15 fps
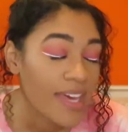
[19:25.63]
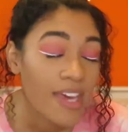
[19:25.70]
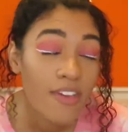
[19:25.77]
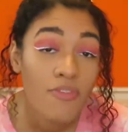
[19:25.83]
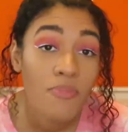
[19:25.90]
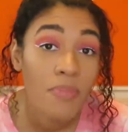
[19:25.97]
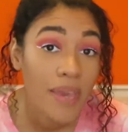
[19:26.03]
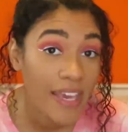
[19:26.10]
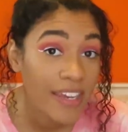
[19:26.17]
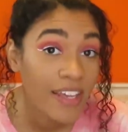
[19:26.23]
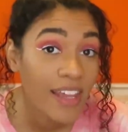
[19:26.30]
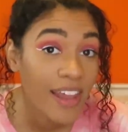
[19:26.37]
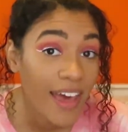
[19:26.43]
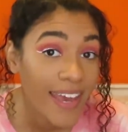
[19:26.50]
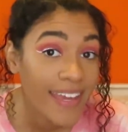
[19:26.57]
If Pin
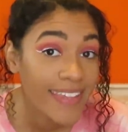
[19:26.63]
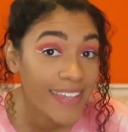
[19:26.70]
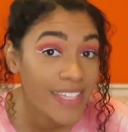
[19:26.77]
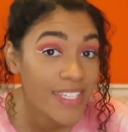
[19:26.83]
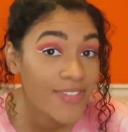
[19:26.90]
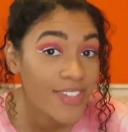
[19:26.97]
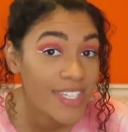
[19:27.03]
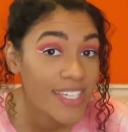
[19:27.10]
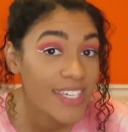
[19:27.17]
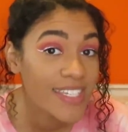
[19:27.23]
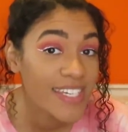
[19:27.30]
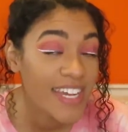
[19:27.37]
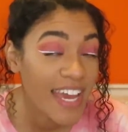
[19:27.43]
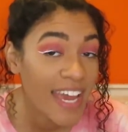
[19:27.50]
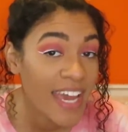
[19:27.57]
are like this for
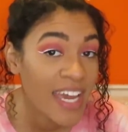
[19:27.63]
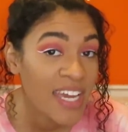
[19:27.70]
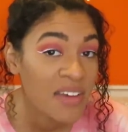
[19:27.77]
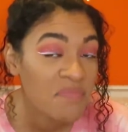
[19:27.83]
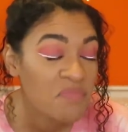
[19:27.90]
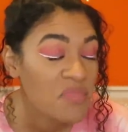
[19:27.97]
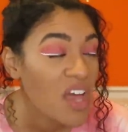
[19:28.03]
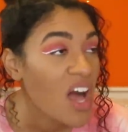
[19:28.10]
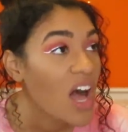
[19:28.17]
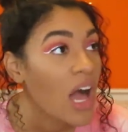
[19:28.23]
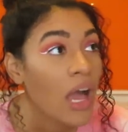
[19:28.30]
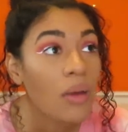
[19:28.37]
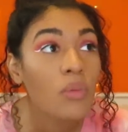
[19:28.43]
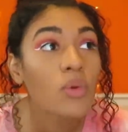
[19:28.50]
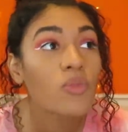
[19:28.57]
season 8,
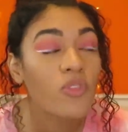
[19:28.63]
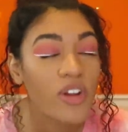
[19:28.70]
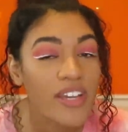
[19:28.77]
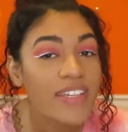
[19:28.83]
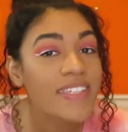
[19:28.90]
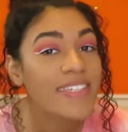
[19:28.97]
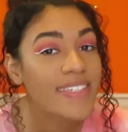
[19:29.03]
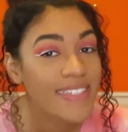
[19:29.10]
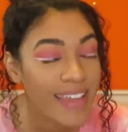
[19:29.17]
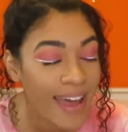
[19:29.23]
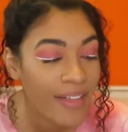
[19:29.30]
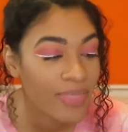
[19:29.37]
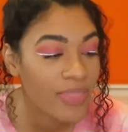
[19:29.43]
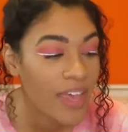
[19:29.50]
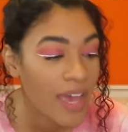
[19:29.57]
I will
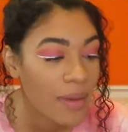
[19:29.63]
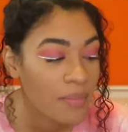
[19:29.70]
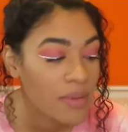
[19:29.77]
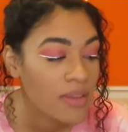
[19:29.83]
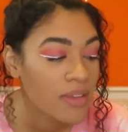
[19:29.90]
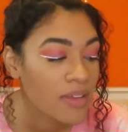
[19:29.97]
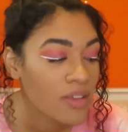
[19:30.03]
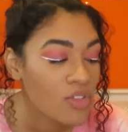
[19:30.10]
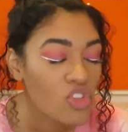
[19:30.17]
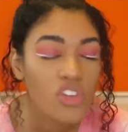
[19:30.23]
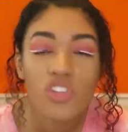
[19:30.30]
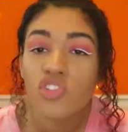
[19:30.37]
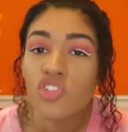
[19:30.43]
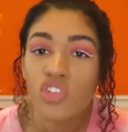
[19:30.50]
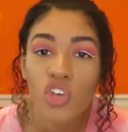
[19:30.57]
re-stan them.
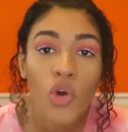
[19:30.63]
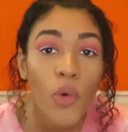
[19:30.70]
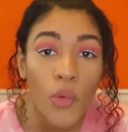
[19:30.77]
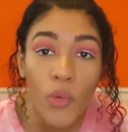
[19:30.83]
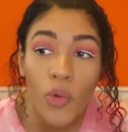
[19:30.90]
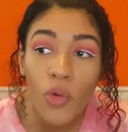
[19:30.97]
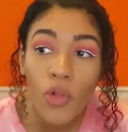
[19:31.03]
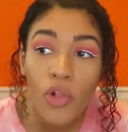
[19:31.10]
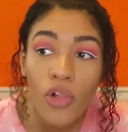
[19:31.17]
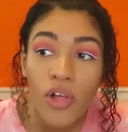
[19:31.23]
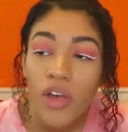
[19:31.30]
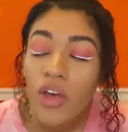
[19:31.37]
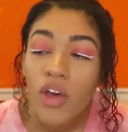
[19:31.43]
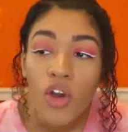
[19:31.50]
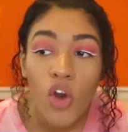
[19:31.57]
Just cool,
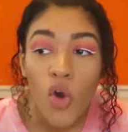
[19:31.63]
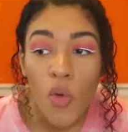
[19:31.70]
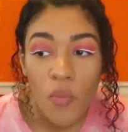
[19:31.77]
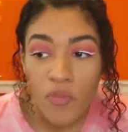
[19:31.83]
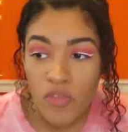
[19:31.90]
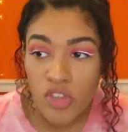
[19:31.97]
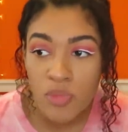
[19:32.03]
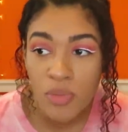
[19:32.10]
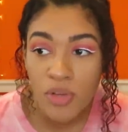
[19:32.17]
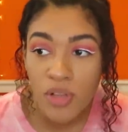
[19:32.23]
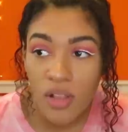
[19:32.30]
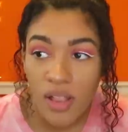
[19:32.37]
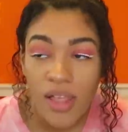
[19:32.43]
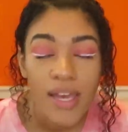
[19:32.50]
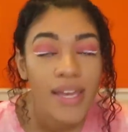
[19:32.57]

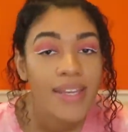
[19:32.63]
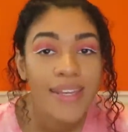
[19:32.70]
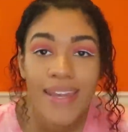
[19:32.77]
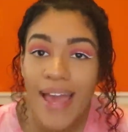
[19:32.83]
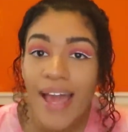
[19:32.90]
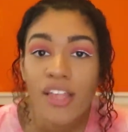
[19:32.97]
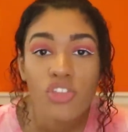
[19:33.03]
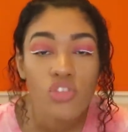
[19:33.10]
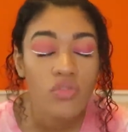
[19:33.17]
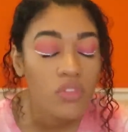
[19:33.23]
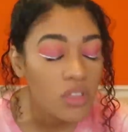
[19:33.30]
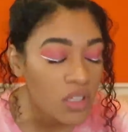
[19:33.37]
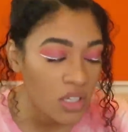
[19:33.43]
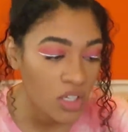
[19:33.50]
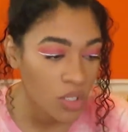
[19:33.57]
comfortable,
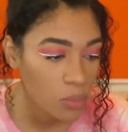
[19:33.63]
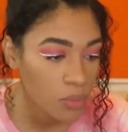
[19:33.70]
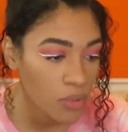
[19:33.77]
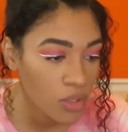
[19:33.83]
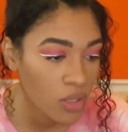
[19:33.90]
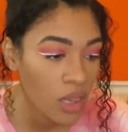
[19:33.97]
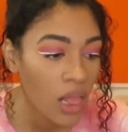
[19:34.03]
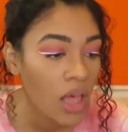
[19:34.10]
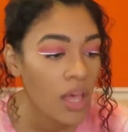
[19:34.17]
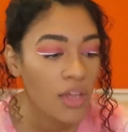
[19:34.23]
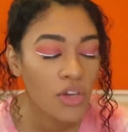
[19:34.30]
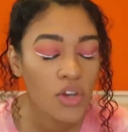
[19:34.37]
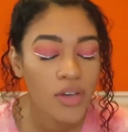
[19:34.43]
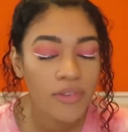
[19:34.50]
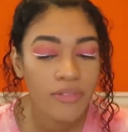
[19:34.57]
natural couple.
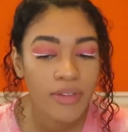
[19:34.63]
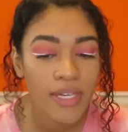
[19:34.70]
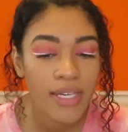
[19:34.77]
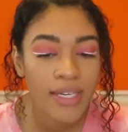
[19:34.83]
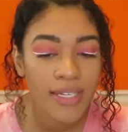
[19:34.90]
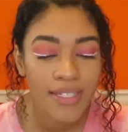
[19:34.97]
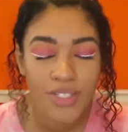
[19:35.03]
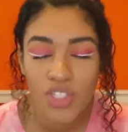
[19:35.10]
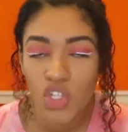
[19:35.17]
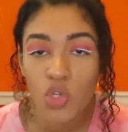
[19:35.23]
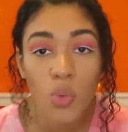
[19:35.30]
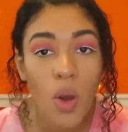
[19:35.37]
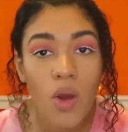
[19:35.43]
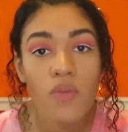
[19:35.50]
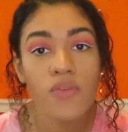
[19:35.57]
Nothing
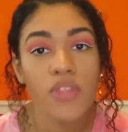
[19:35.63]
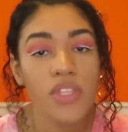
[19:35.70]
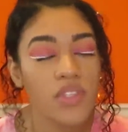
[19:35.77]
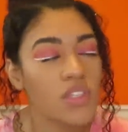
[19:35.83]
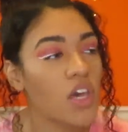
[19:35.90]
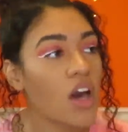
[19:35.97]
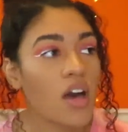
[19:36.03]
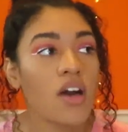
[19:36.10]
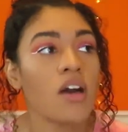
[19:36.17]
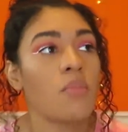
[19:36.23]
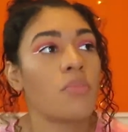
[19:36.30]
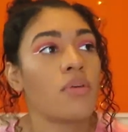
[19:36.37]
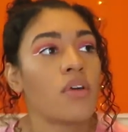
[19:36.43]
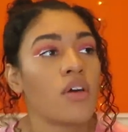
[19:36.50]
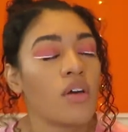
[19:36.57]
too over the
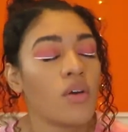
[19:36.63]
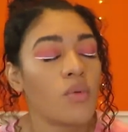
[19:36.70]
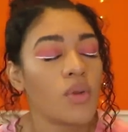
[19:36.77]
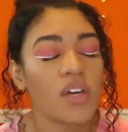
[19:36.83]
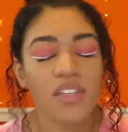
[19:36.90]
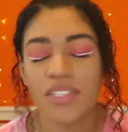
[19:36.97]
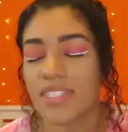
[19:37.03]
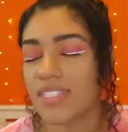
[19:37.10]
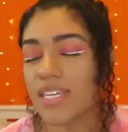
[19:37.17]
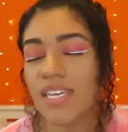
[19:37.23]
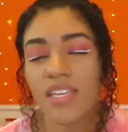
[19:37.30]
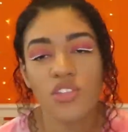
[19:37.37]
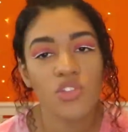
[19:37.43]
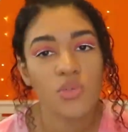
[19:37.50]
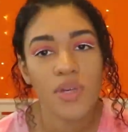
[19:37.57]
top. We're not
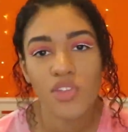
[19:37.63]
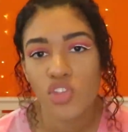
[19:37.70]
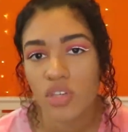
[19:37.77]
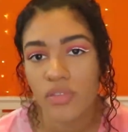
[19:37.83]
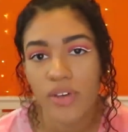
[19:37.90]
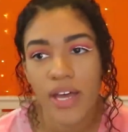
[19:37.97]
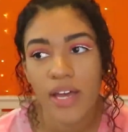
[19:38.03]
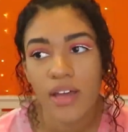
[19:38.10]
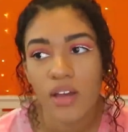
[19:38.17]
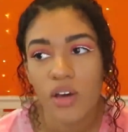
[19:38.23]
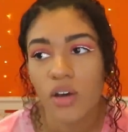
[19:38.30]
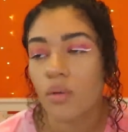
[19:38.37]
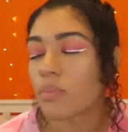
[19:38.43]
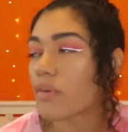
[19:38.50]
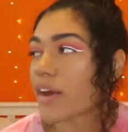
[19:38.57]
singing to each other
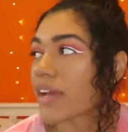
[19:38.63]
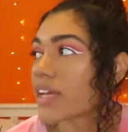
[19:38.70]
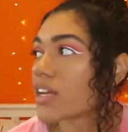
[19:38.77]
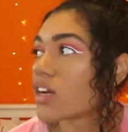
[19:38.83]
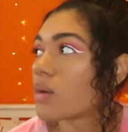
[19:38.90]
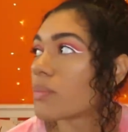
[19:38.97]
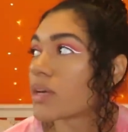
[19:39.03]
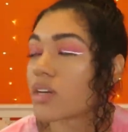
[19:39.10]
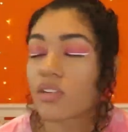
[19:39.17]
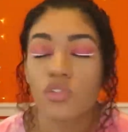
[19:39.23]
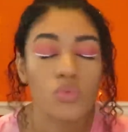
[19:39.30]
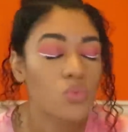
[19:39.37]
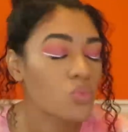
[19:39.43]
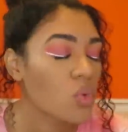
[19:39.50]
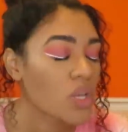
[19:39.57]
or breaking up
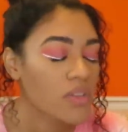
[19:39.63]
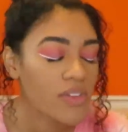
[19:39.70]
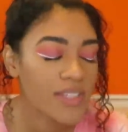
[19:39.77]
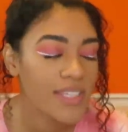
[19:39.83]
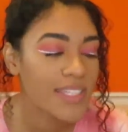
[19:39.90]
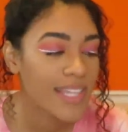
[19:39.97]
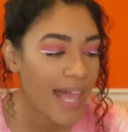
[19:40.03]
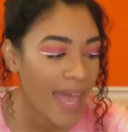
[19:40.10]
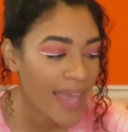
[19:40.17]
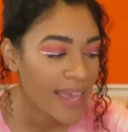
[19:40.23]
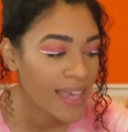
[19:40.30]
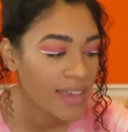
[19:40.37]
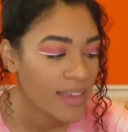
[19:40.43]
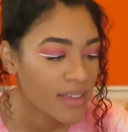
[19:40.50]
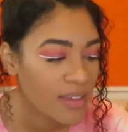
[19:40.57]
because one of us is
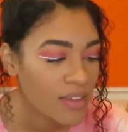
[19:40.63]
late.